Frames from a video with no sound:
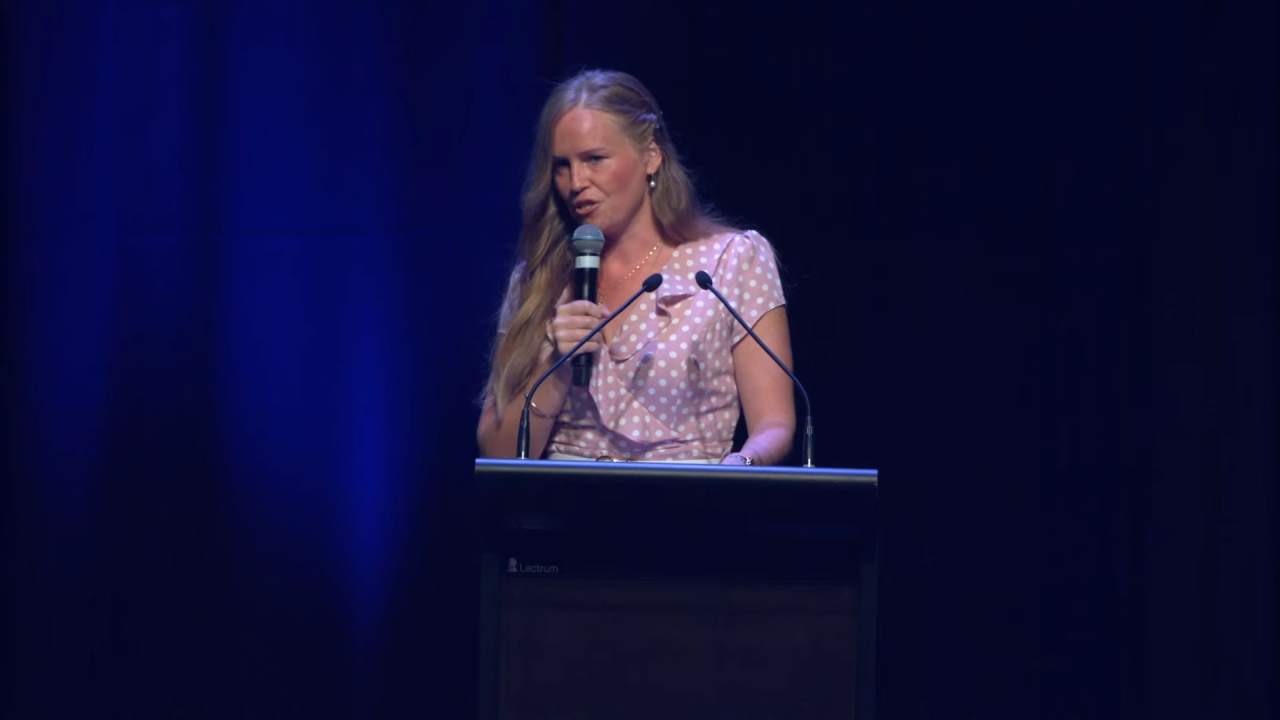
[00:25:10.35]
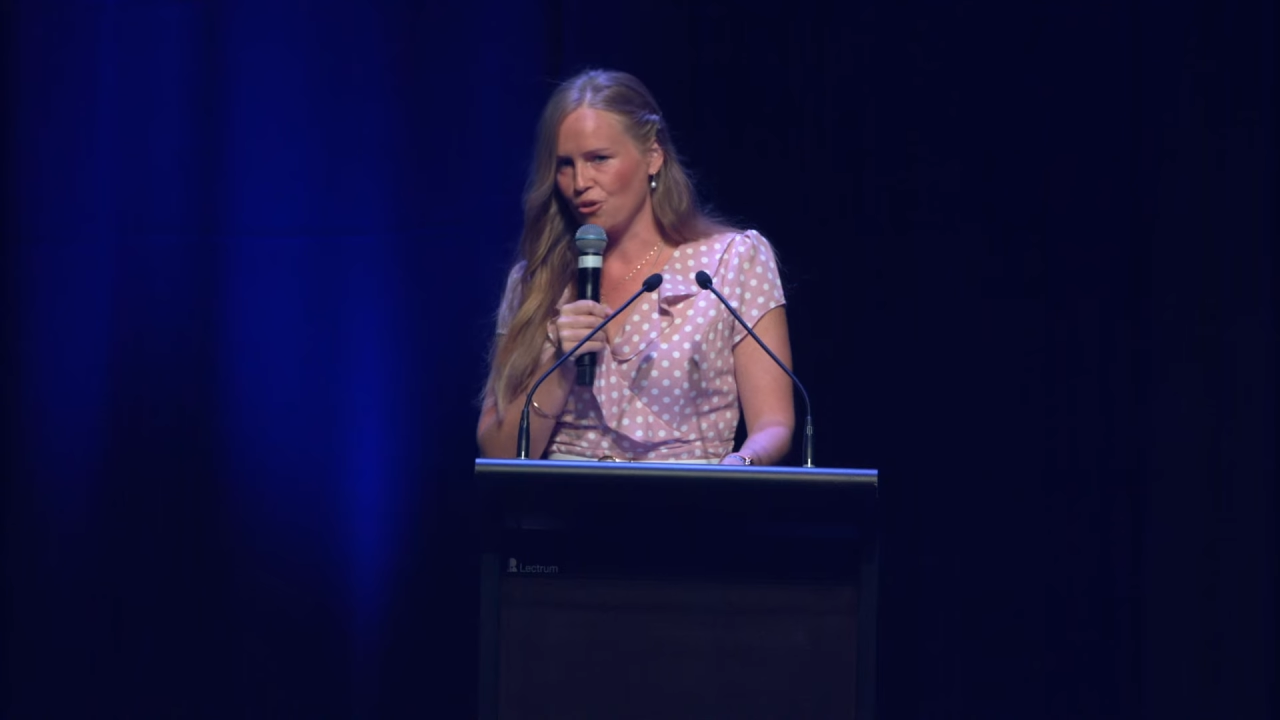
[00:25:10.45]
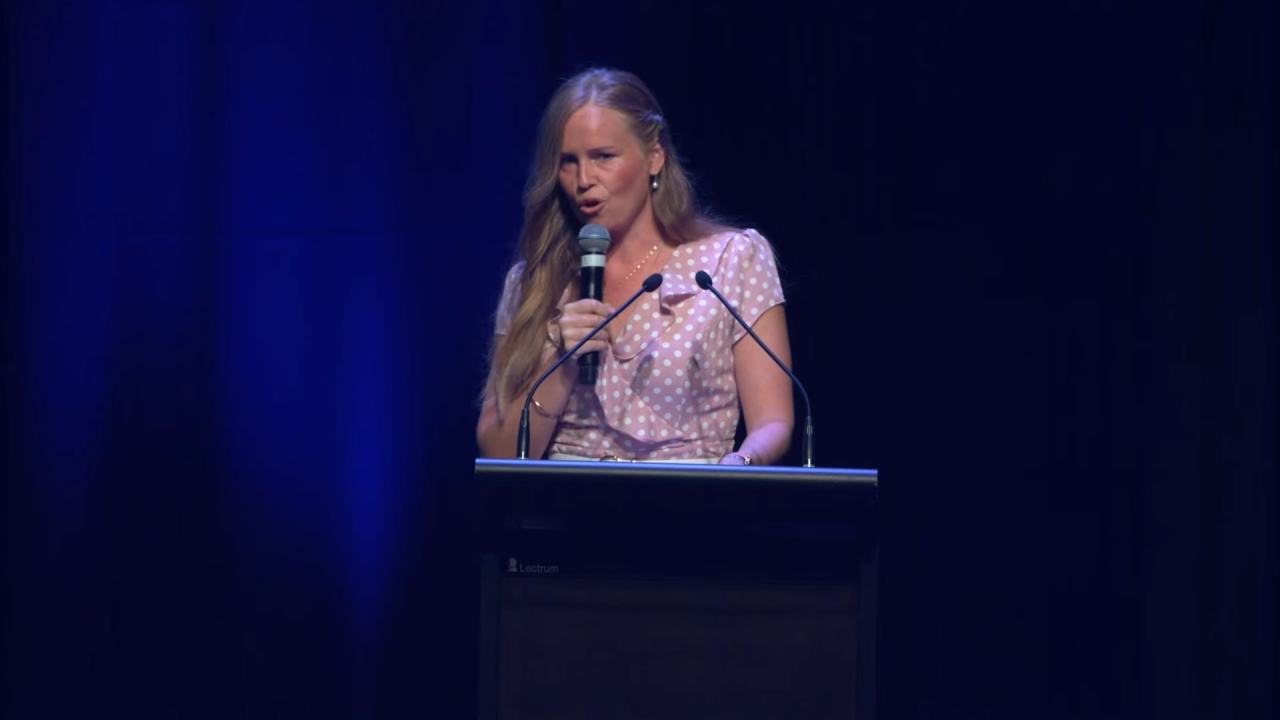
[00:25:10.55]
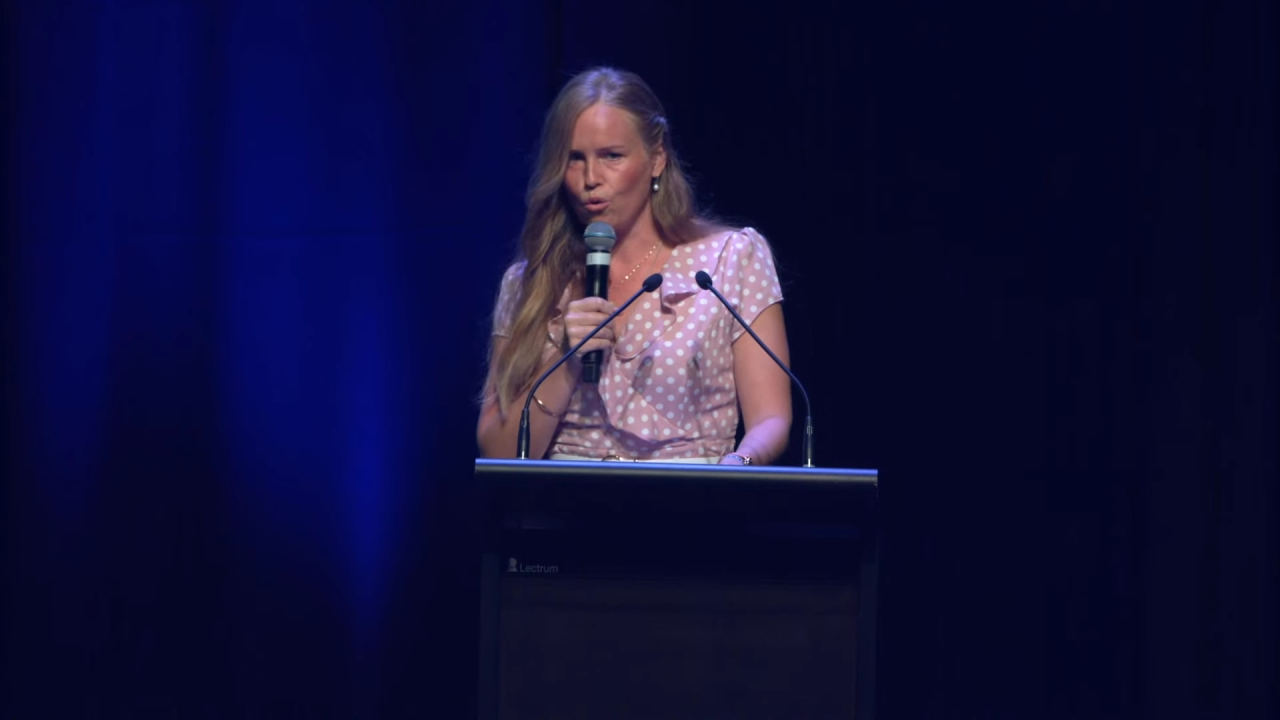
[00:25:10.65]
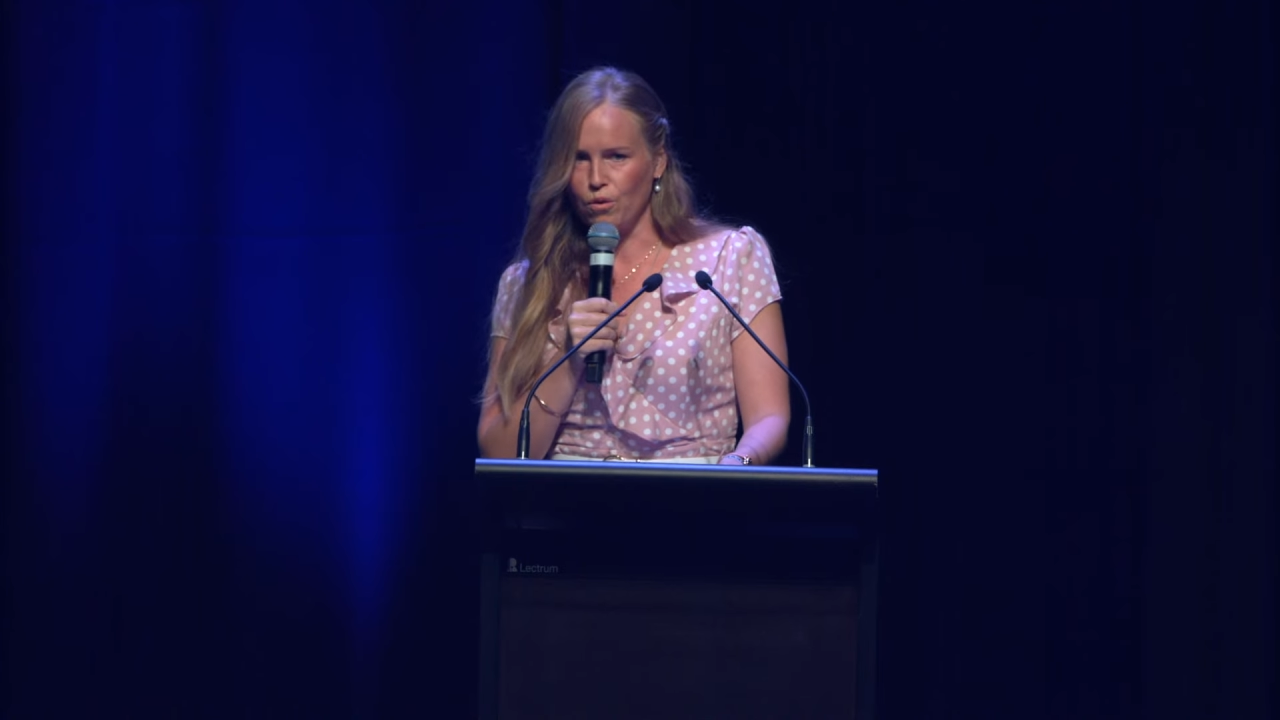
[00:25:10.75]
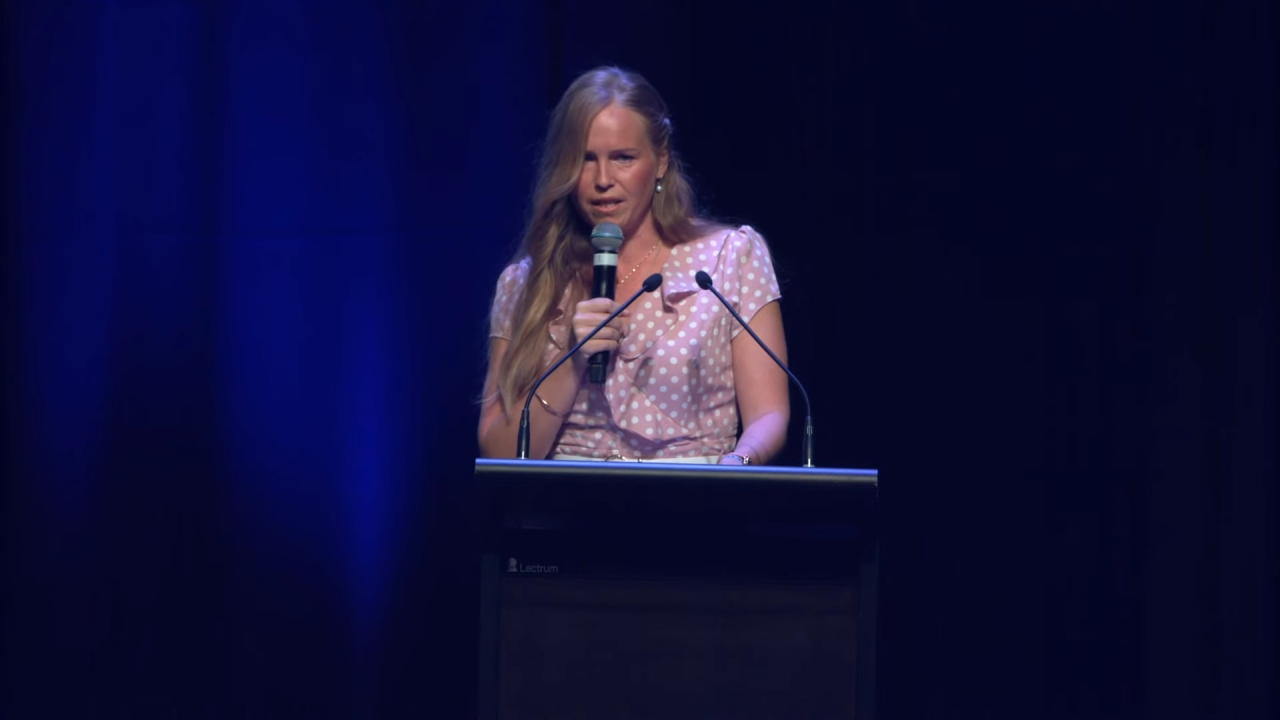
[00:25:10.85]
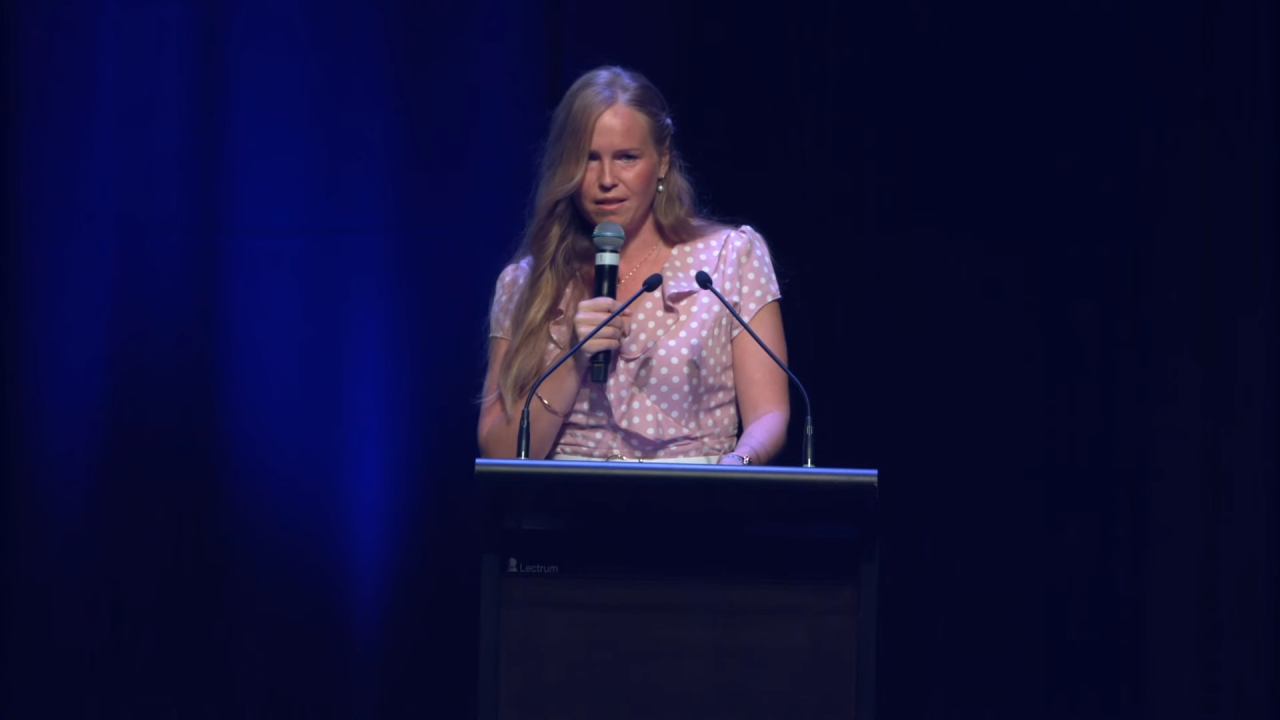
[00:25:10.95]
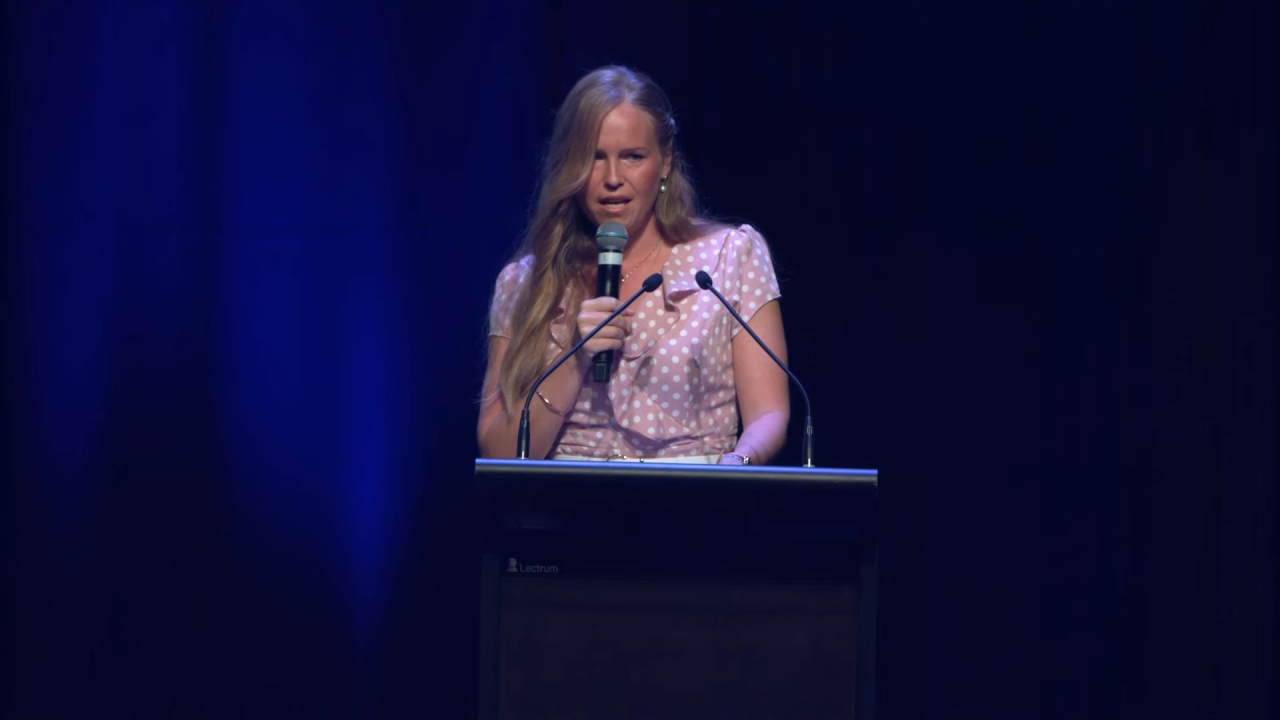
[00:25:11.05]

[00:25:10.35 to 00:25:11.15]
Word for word: your calling